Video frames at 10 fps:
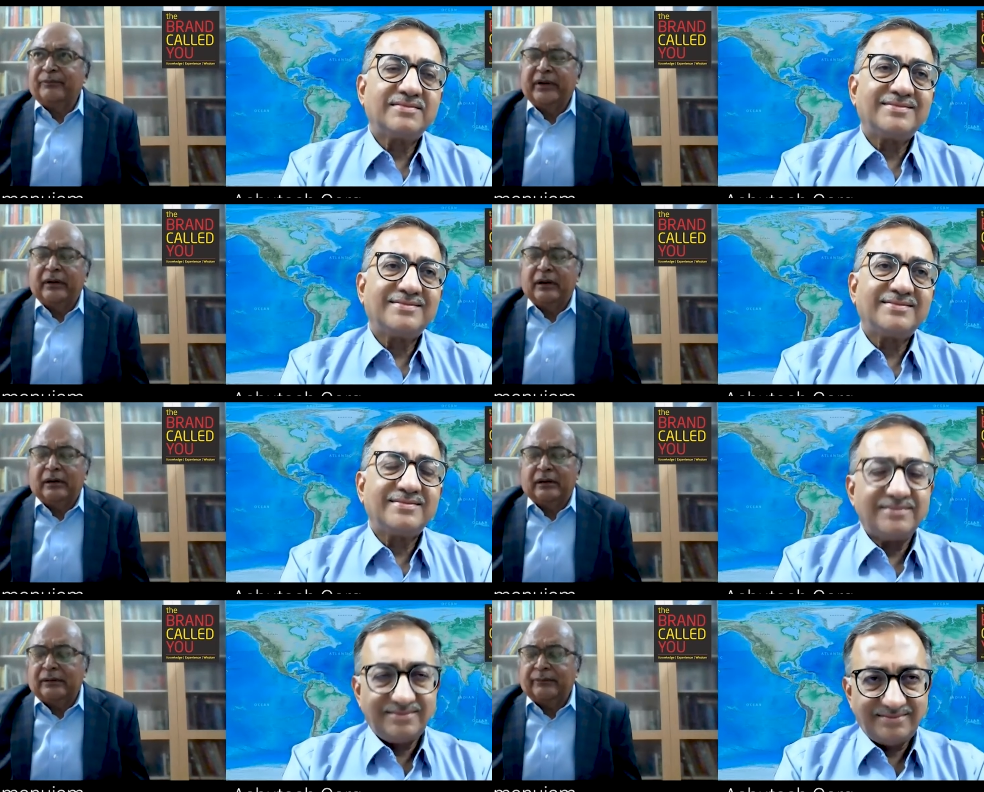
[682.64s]
Speaker 1: print,
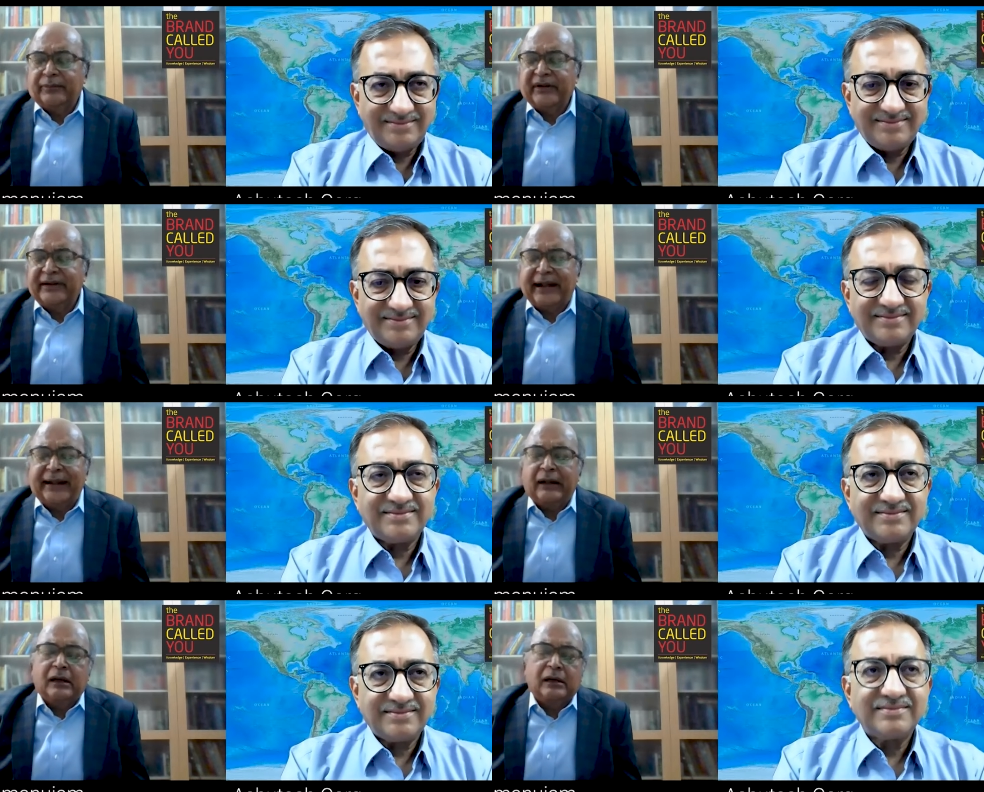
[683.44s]
uh, print
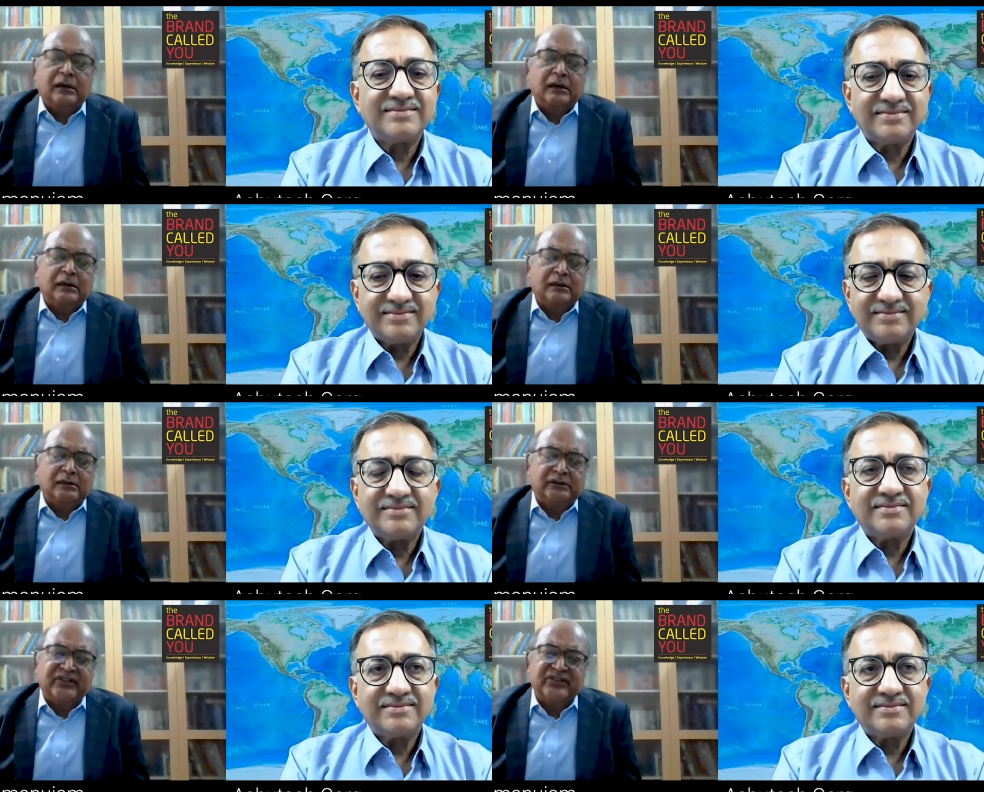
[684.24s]
and
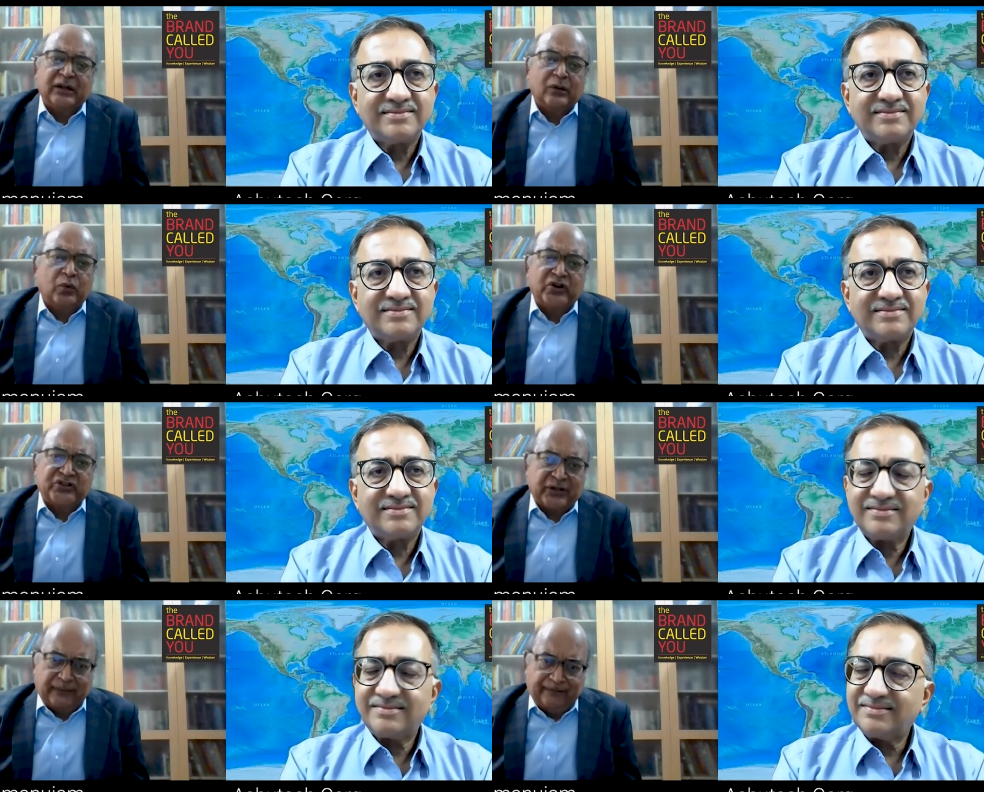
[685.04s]
digital
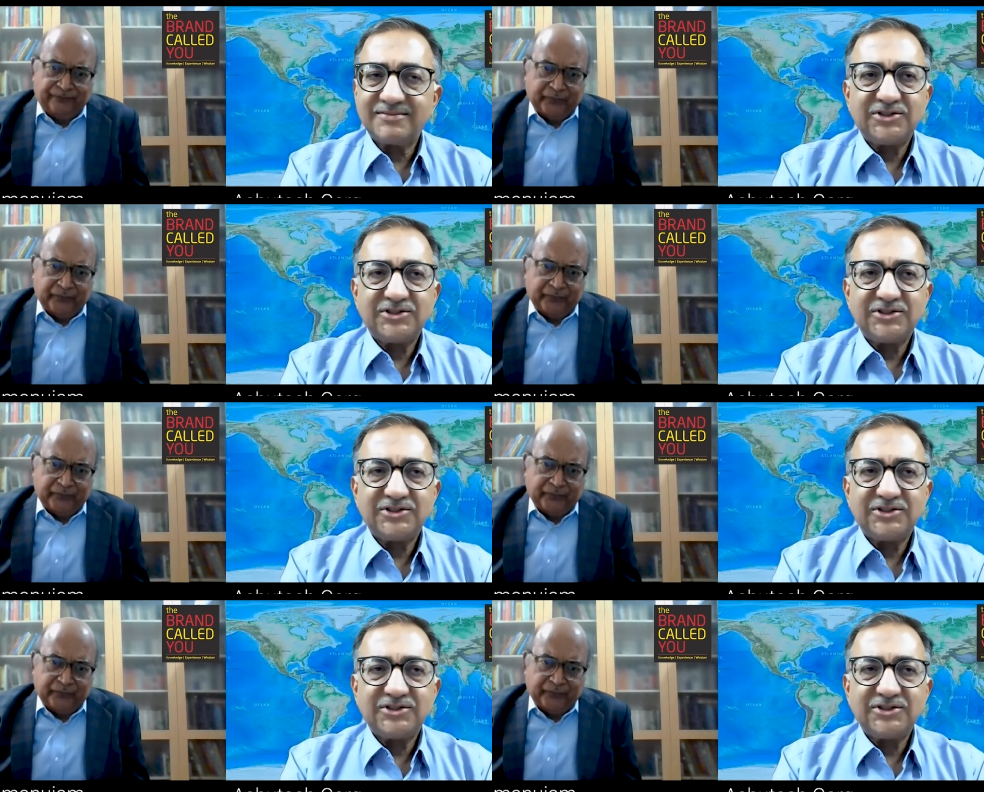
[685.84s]
version.